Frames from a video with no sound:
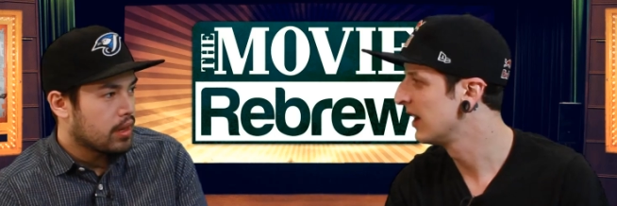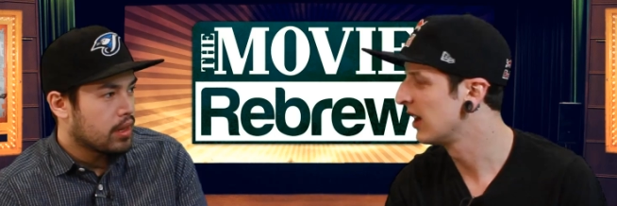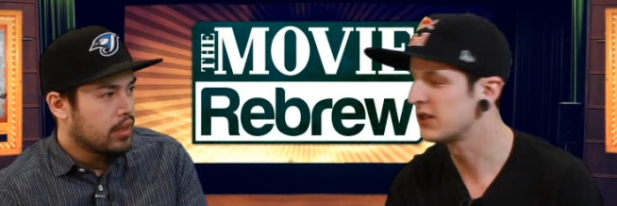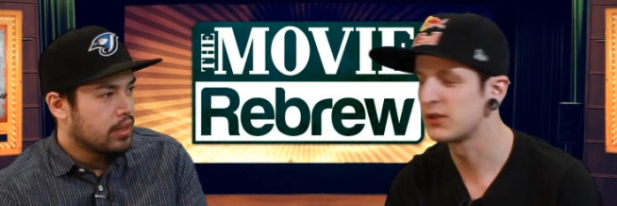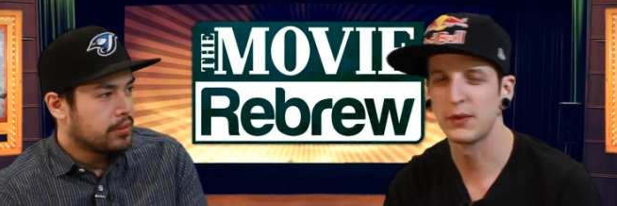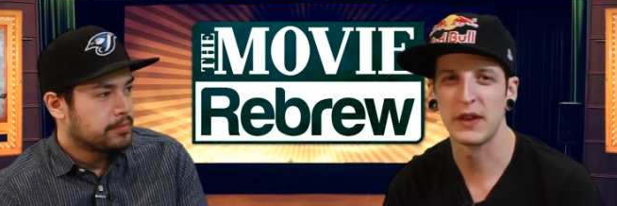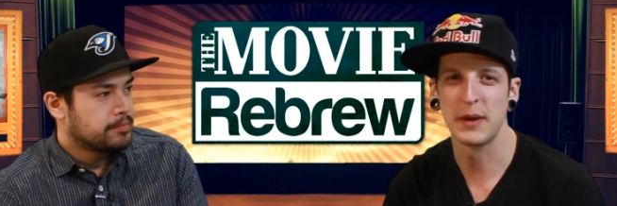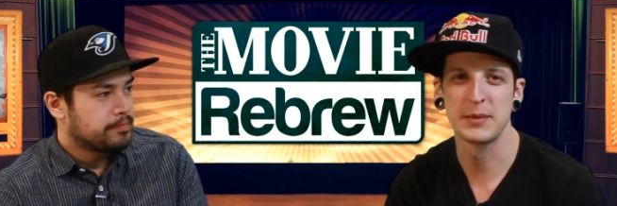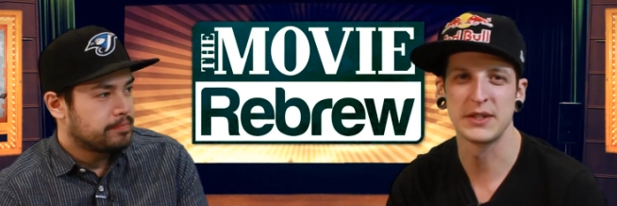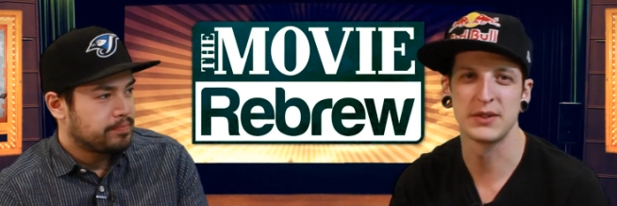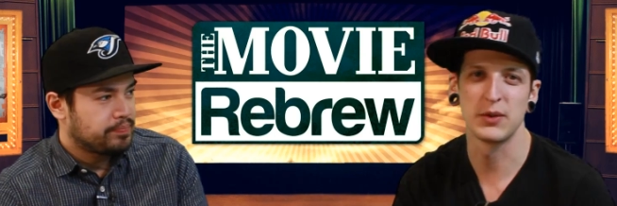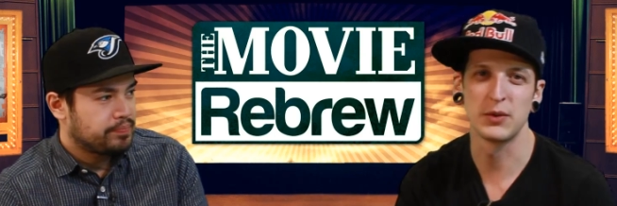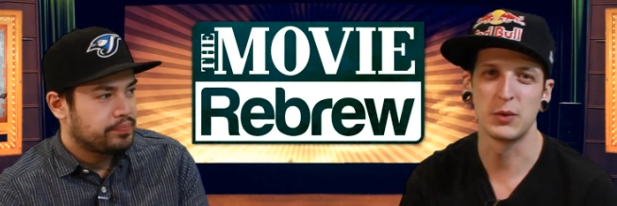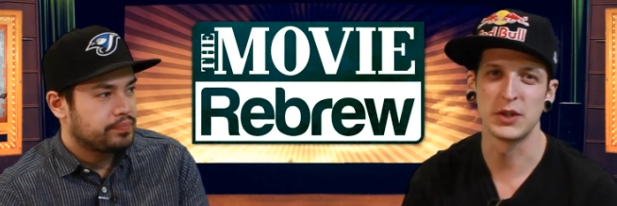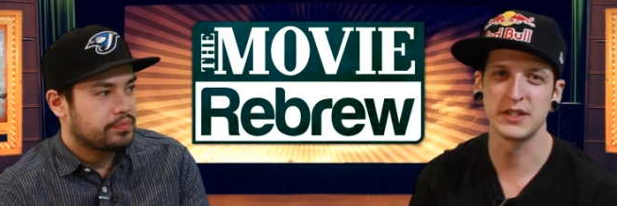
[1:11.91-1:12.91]
Speaker 1: hundredth
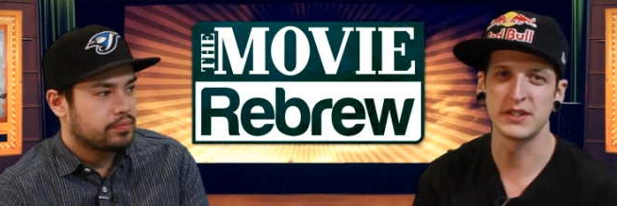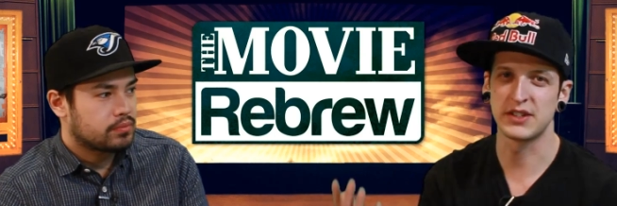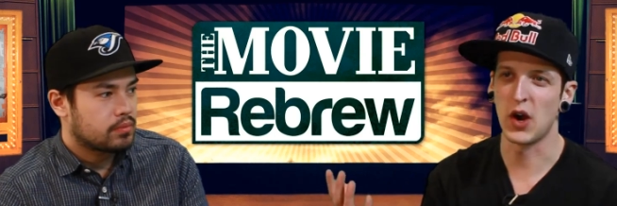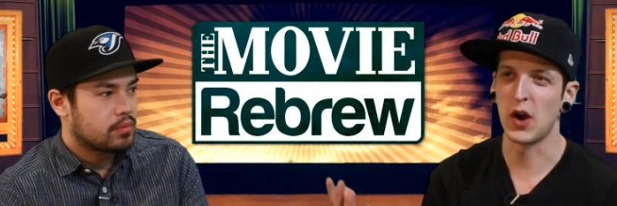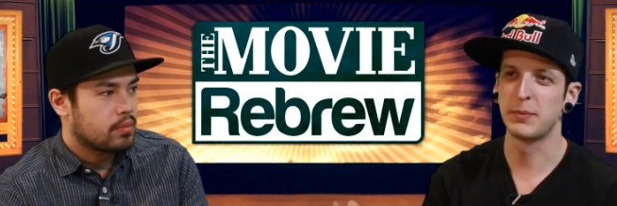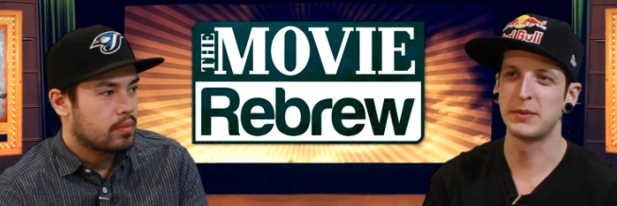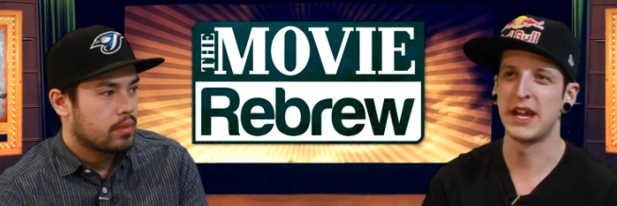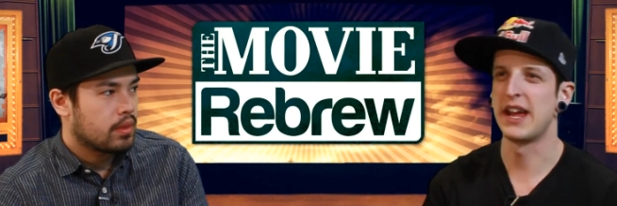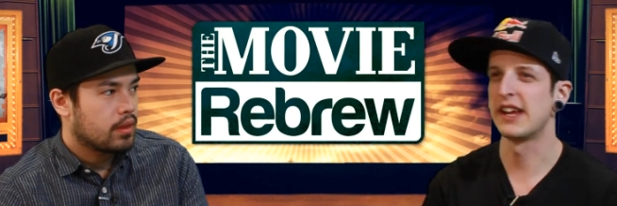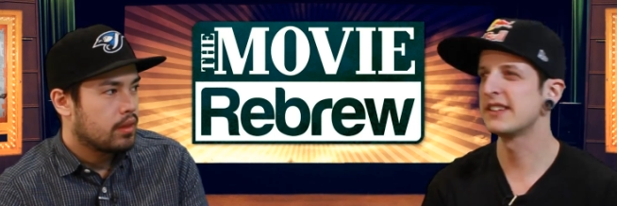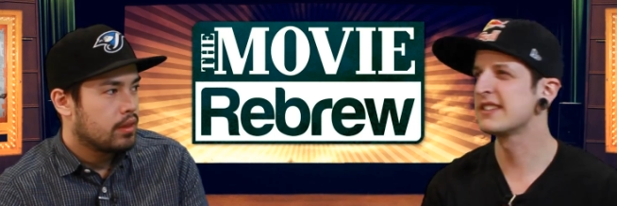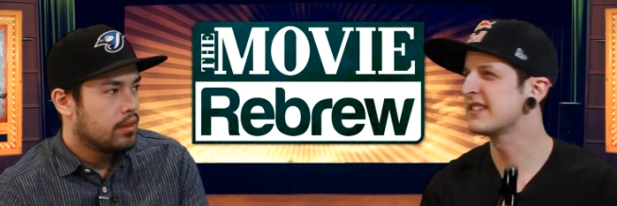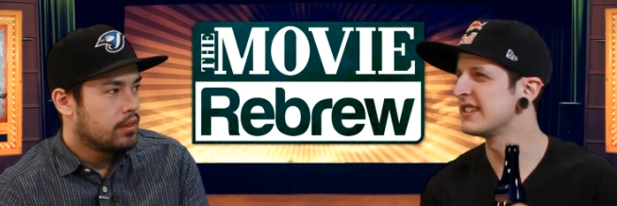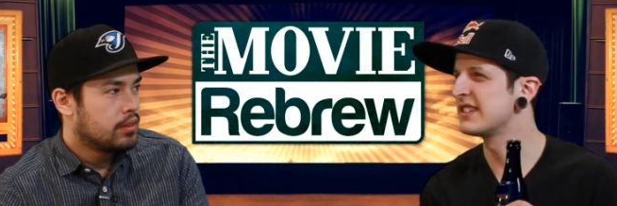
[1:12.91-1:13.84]
episode was top tens.